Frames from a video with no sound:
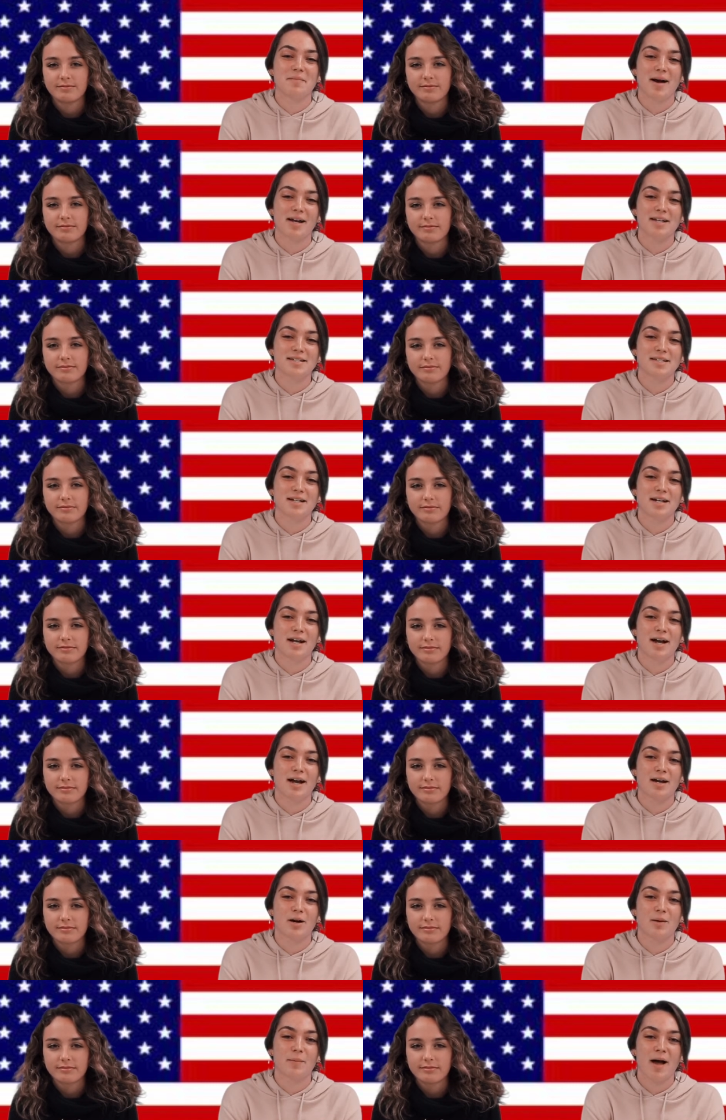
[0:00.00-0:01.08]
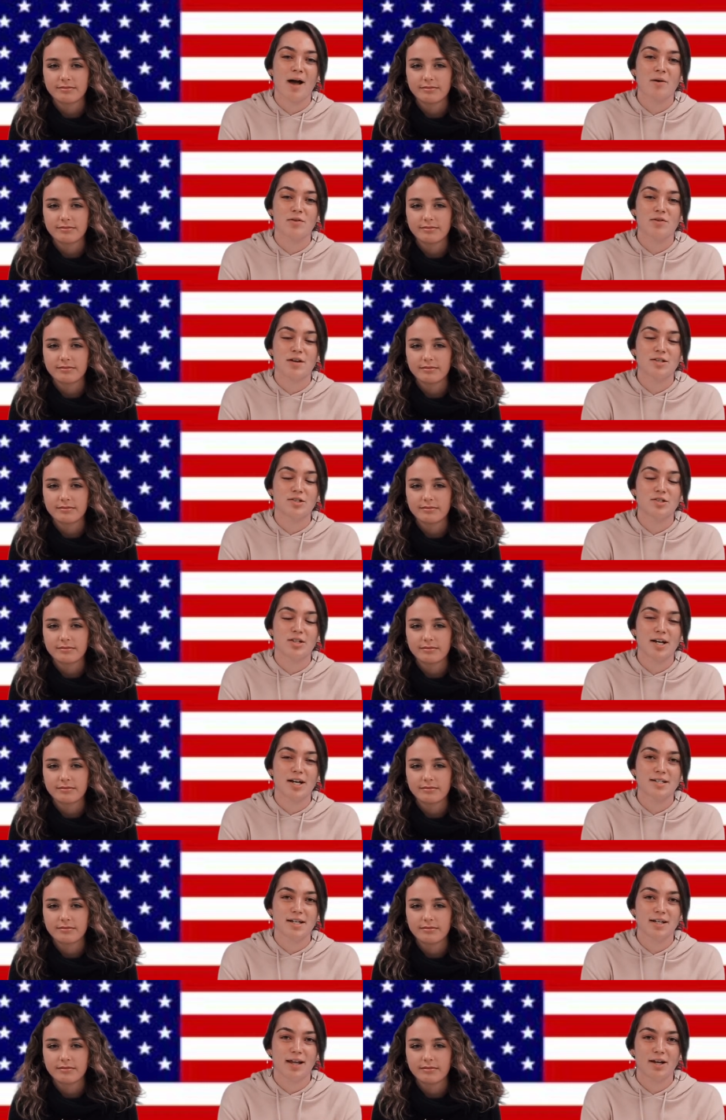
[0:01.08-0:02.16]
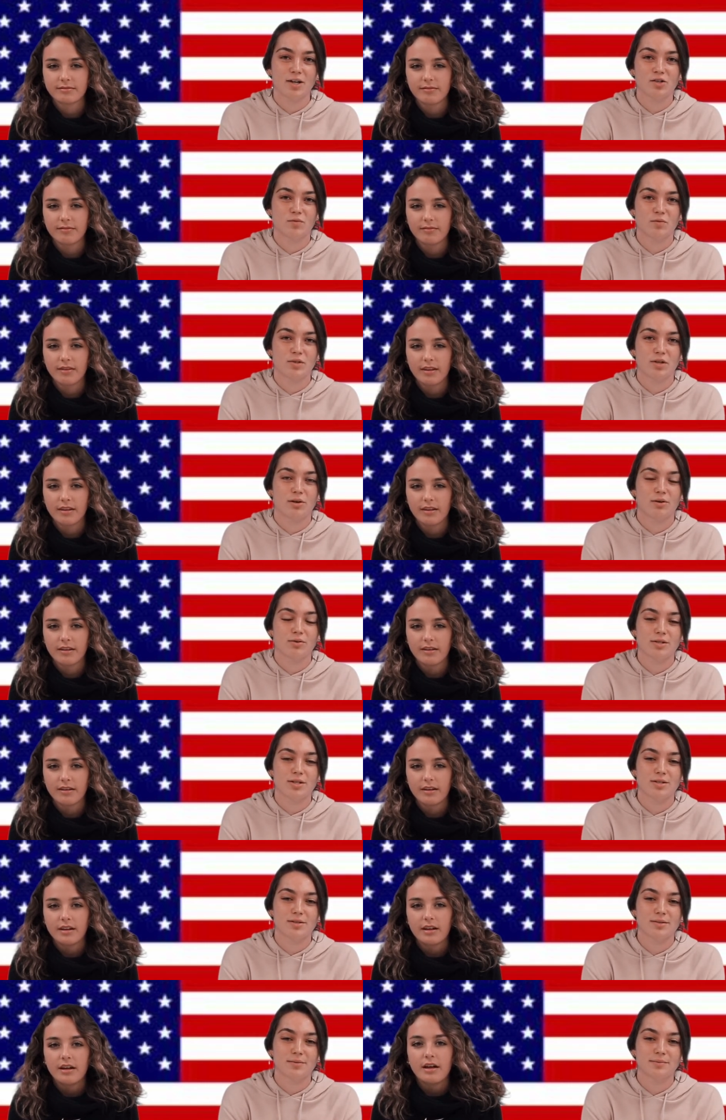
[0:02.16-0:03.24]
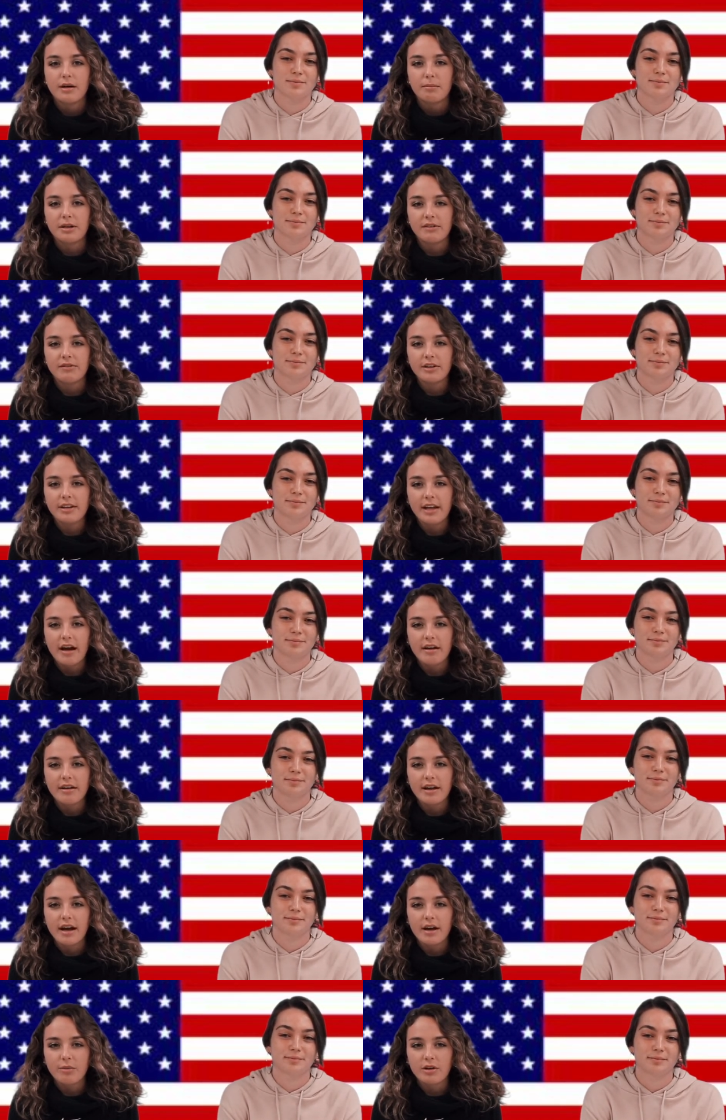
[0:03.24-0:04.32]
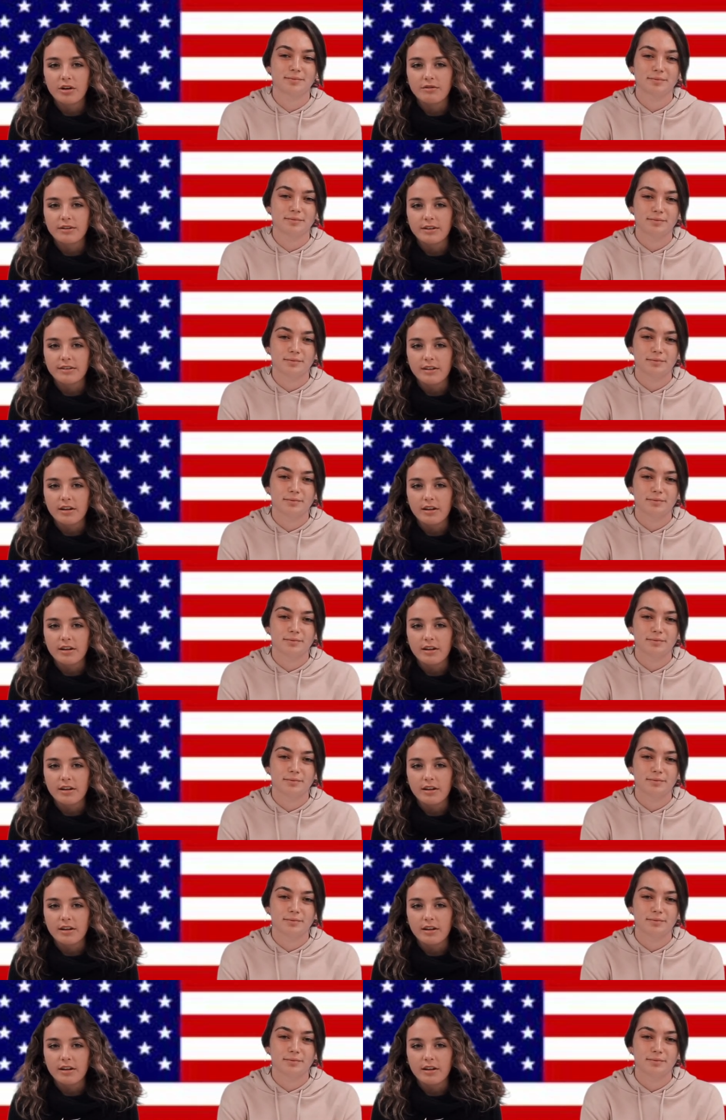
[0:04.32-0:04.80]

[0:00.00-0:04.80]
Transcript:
Speaker 1: Madison and I are back with yesterday's election results. Beaver County had one of its